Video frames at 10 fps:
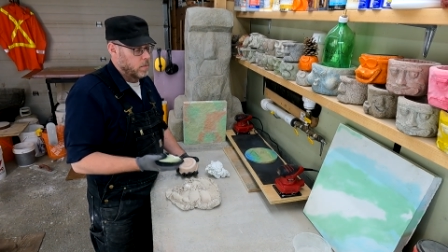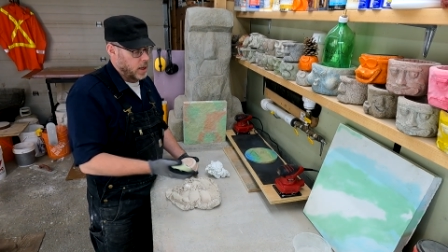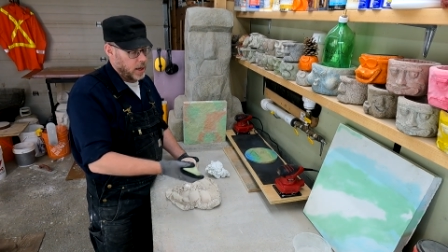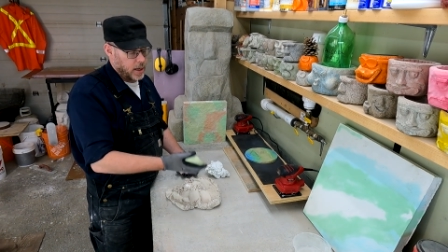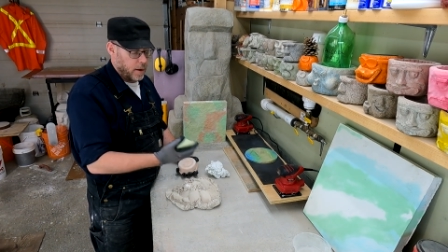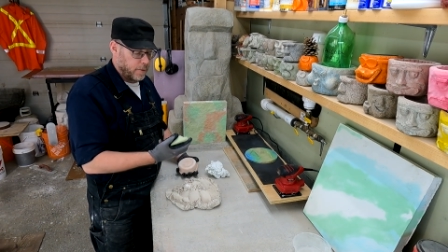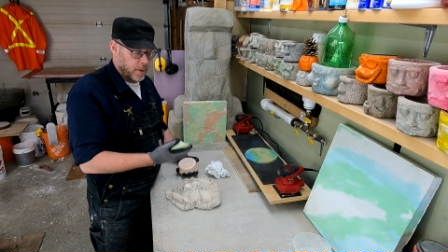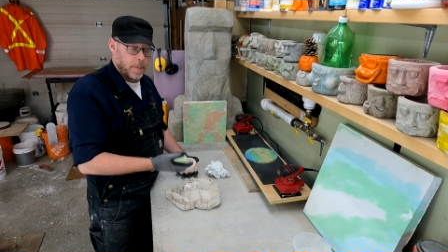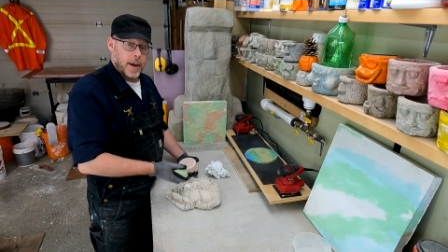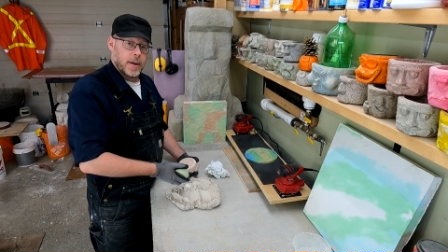Take it out from
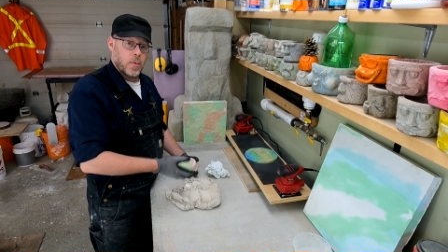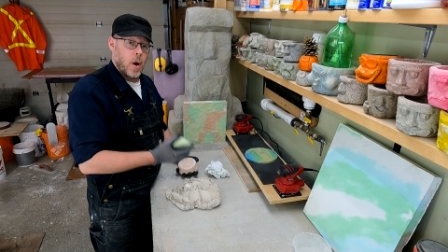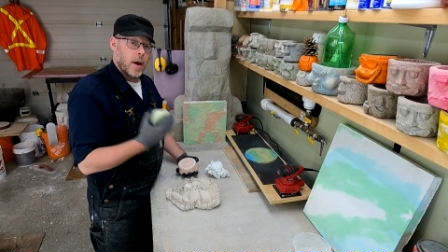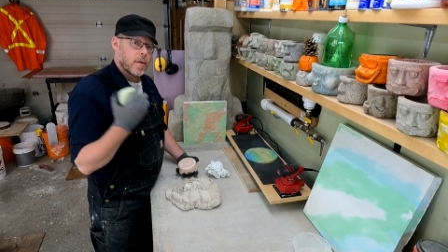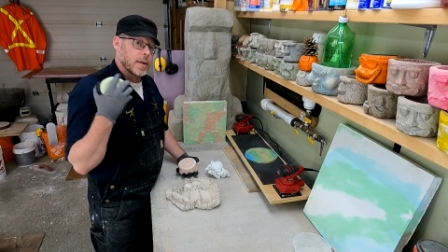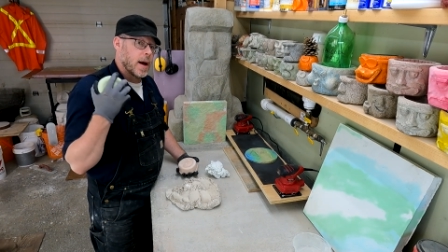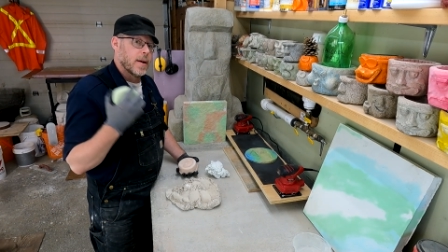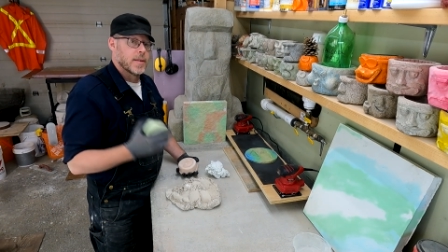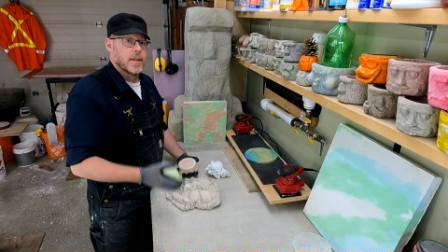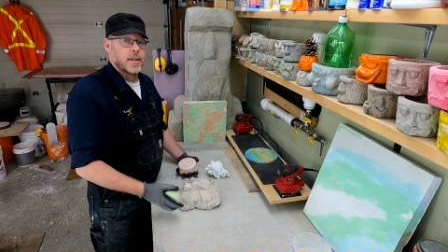the bucket of water and
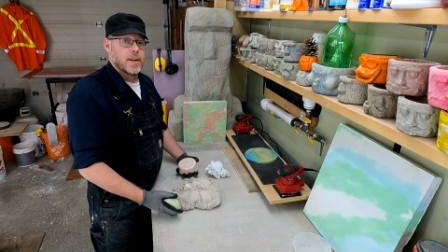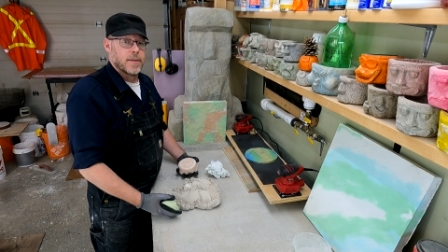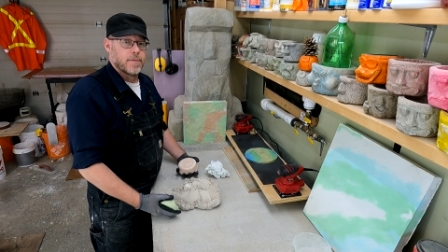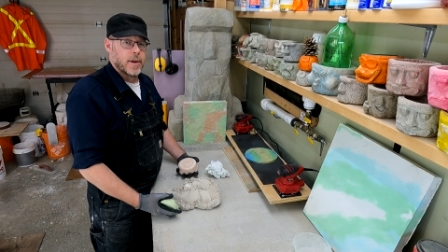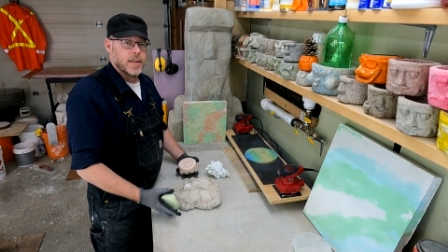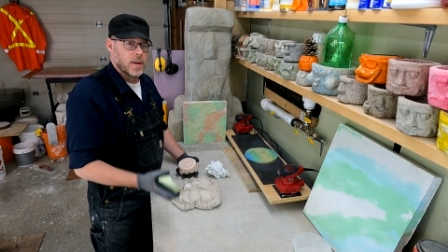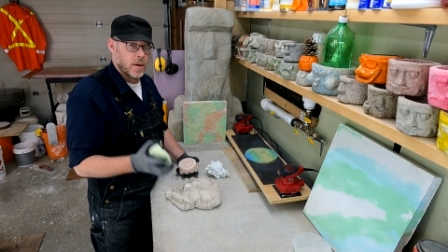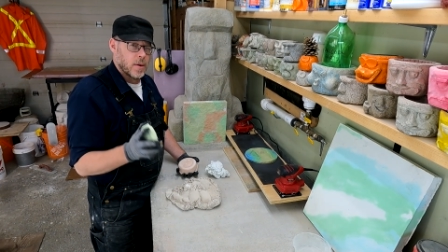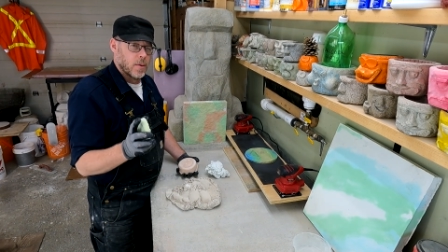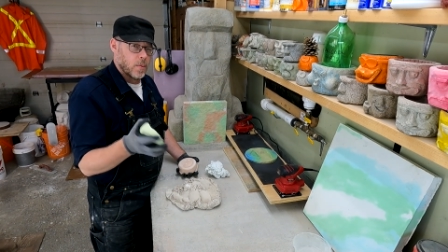toss it into your
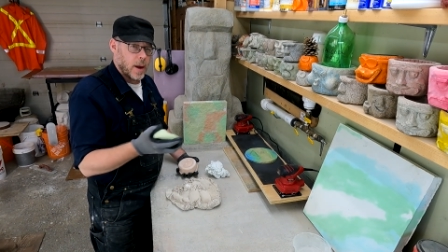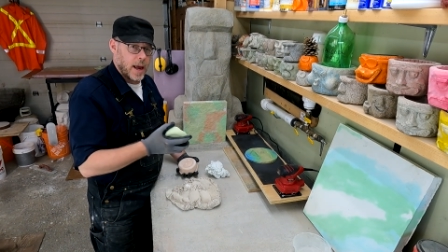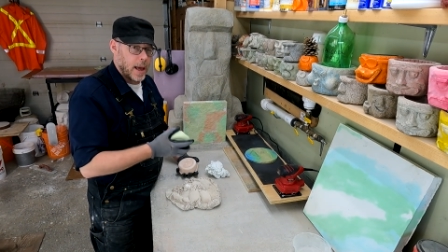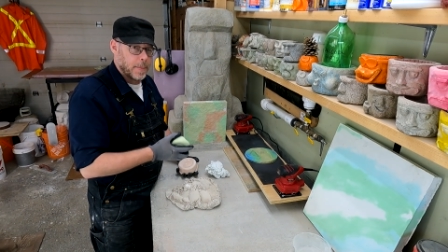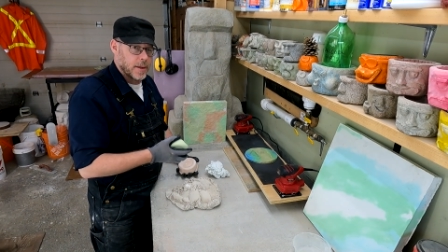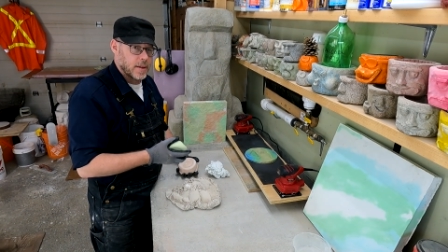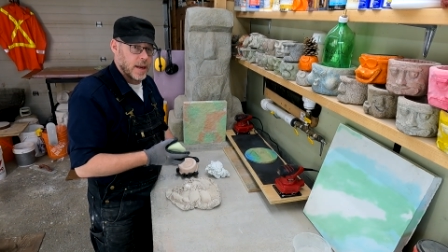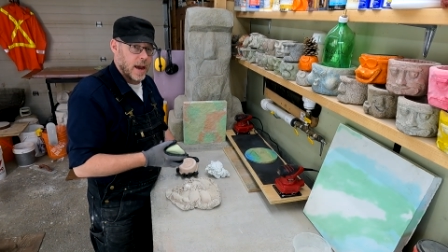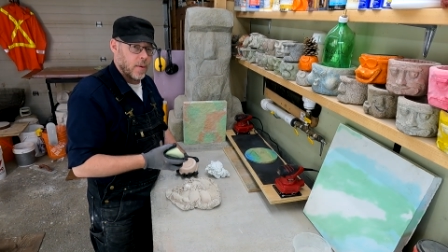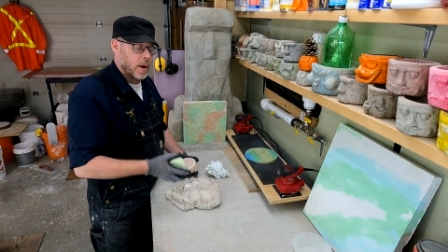freezer. What happened
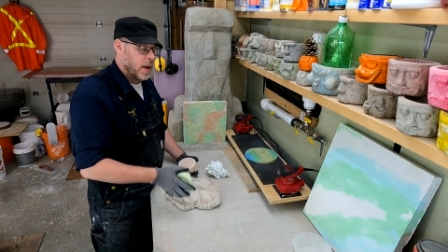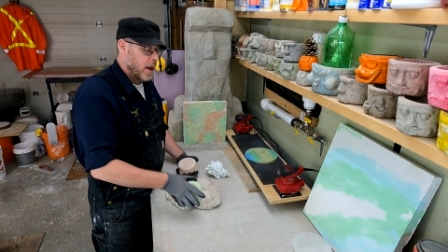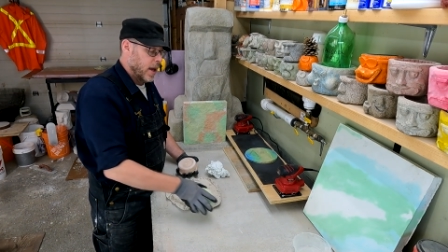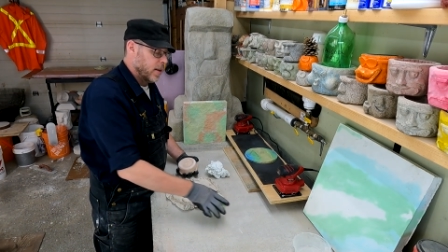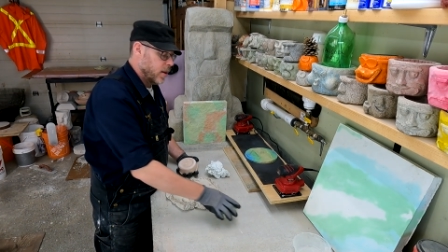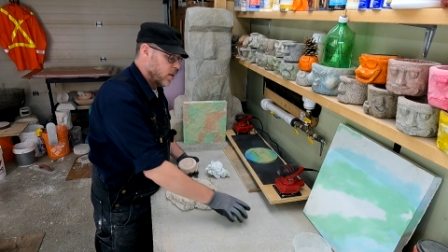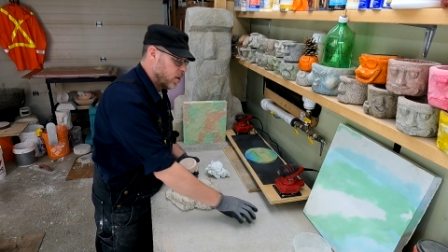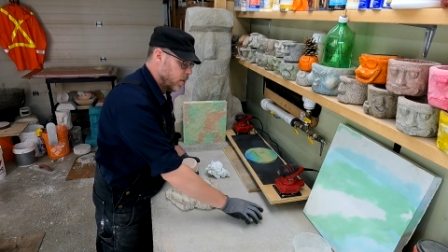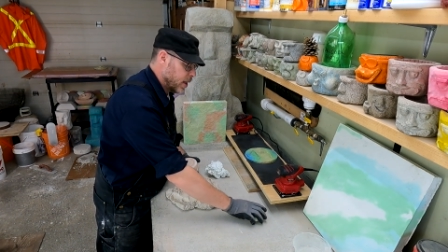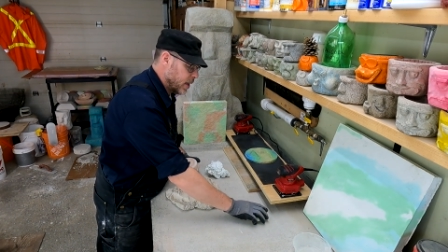now? And
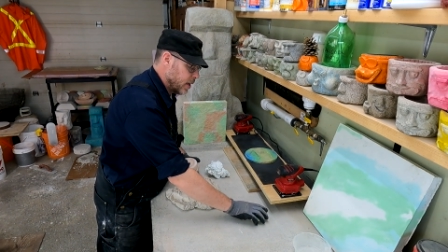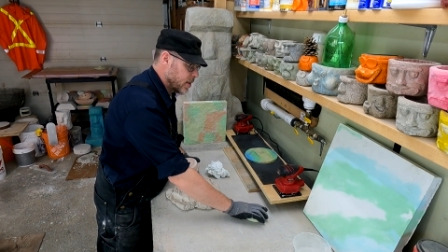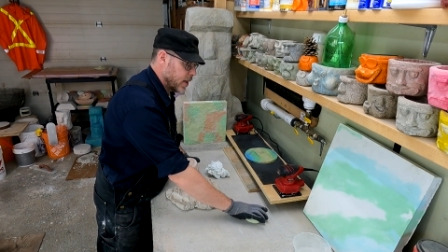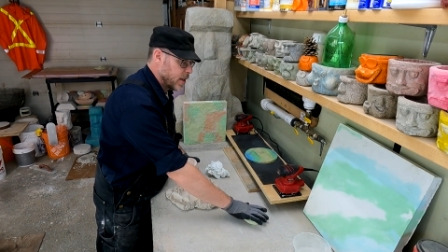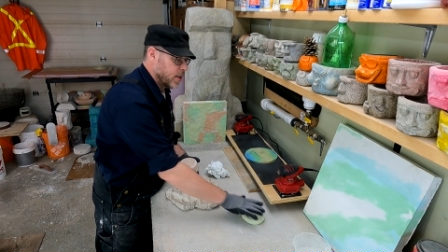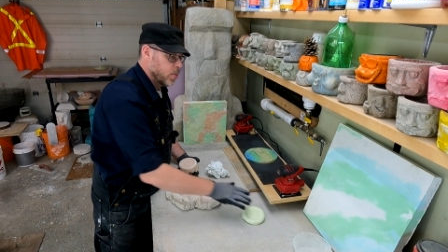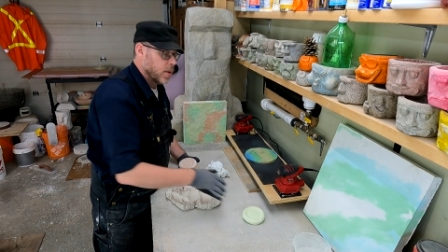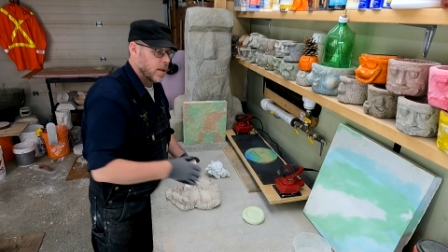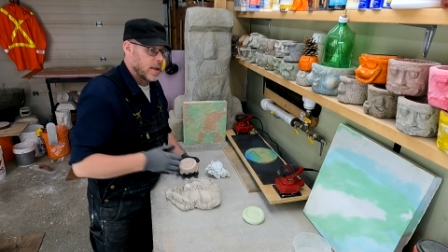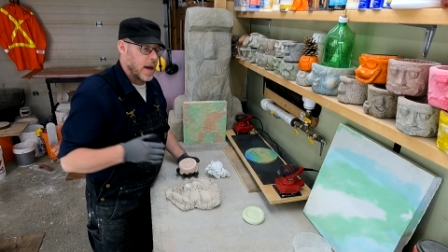doing things like this
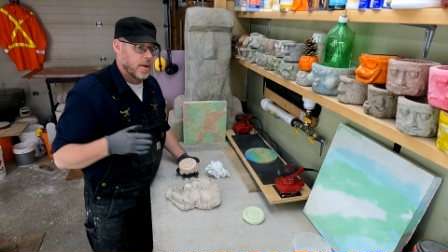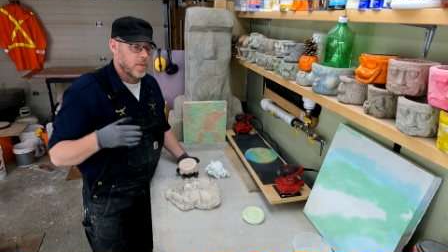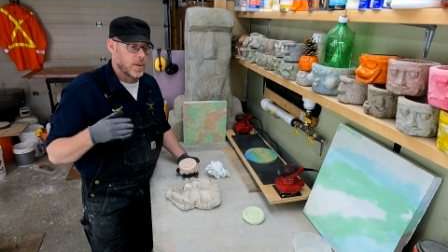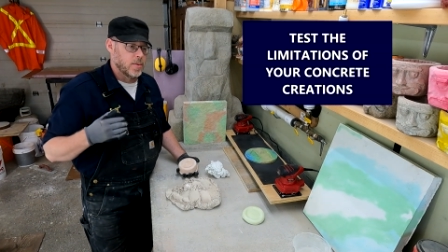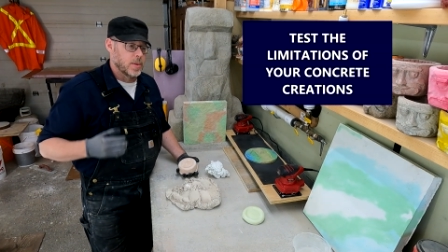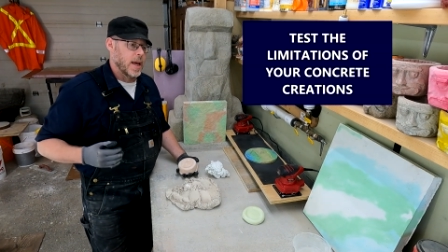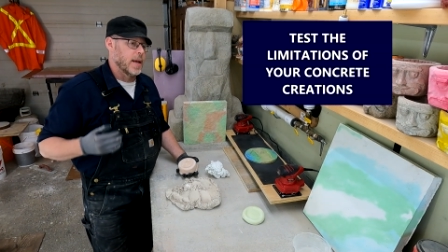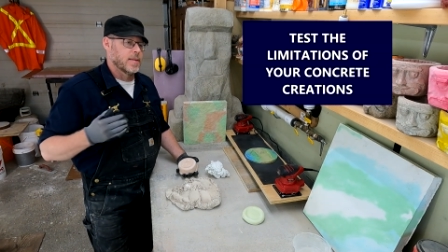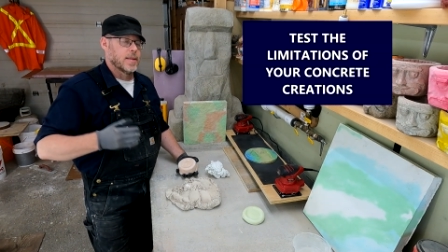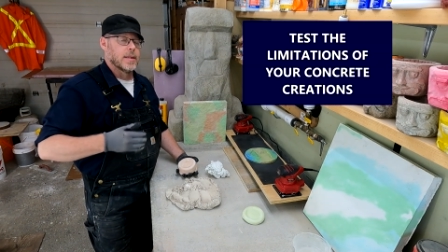will allow you to
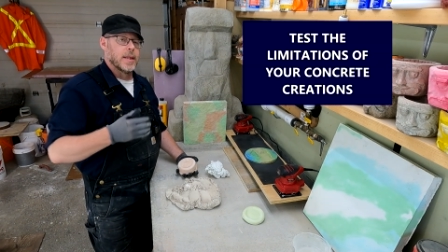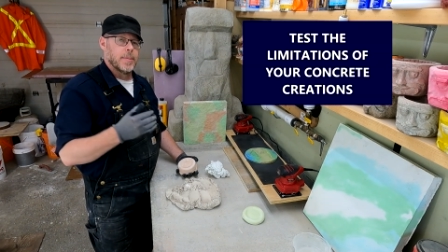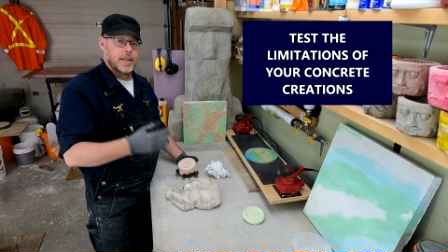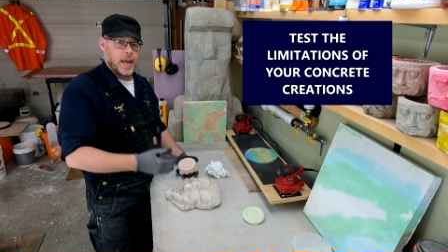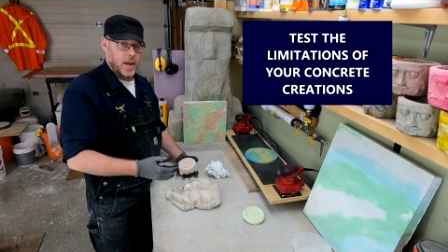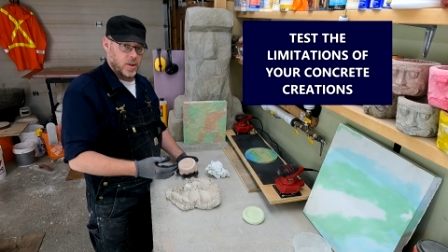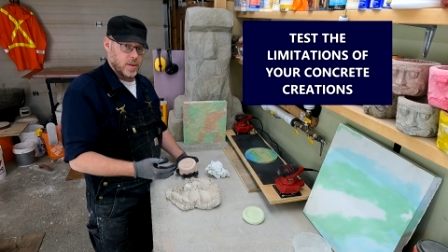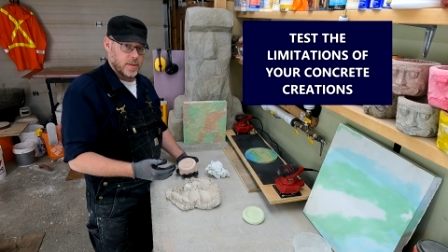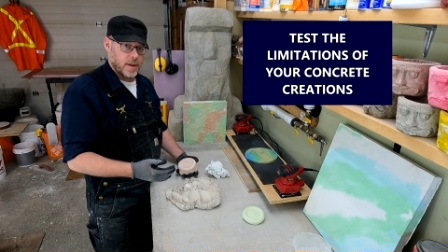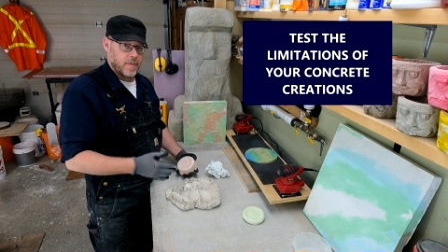test the
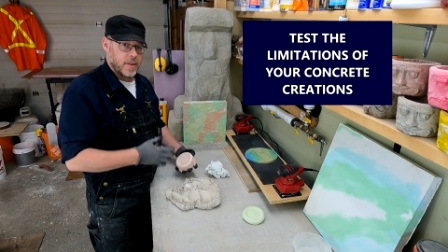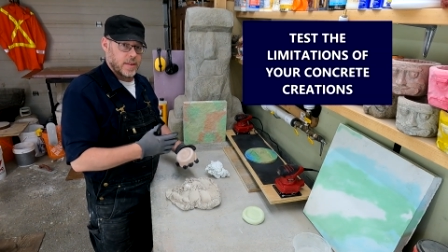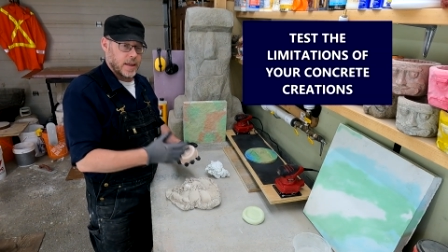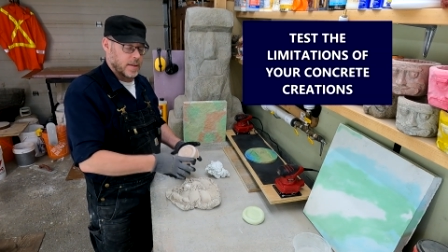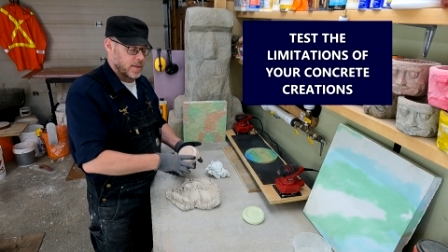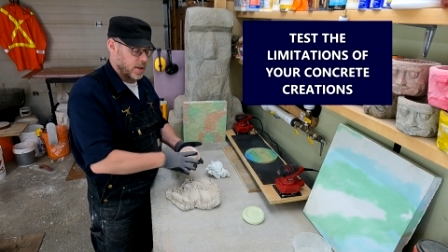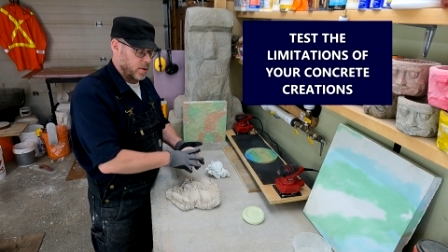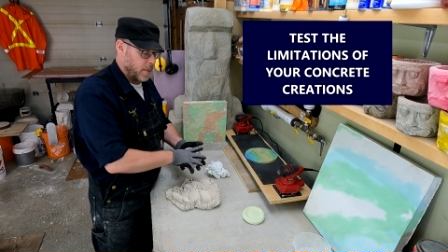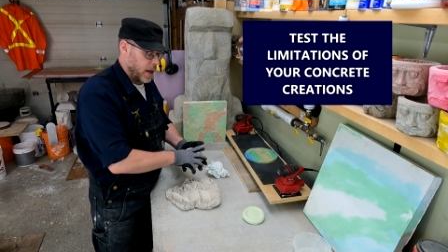limitations of the things that you're